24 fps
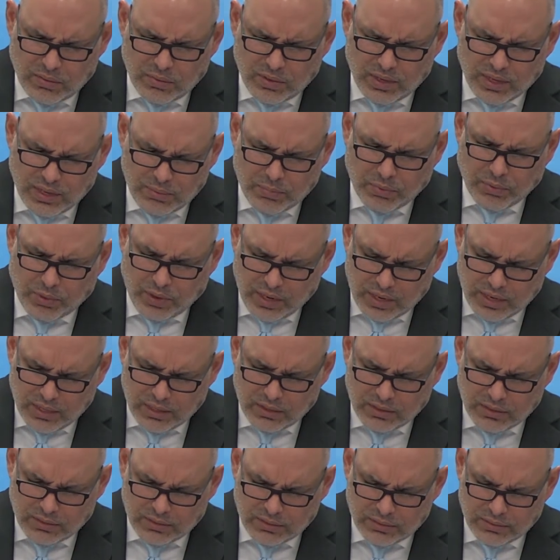we
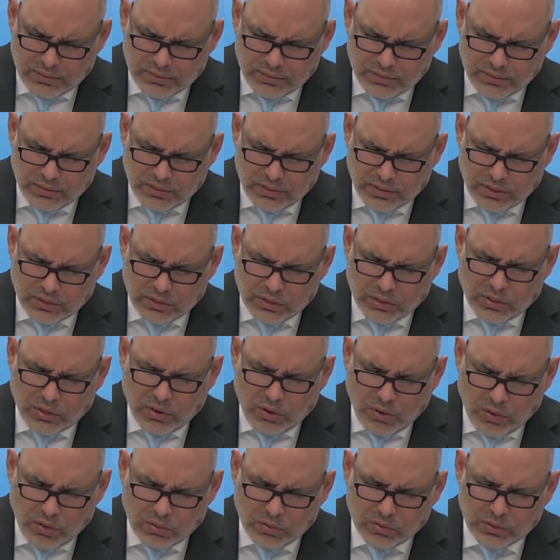pray that
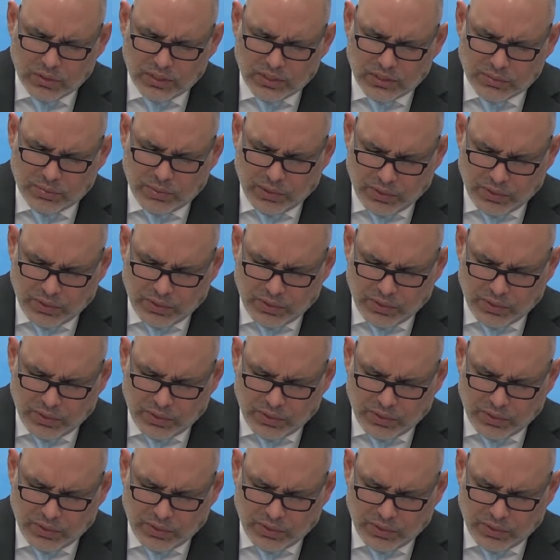your Holy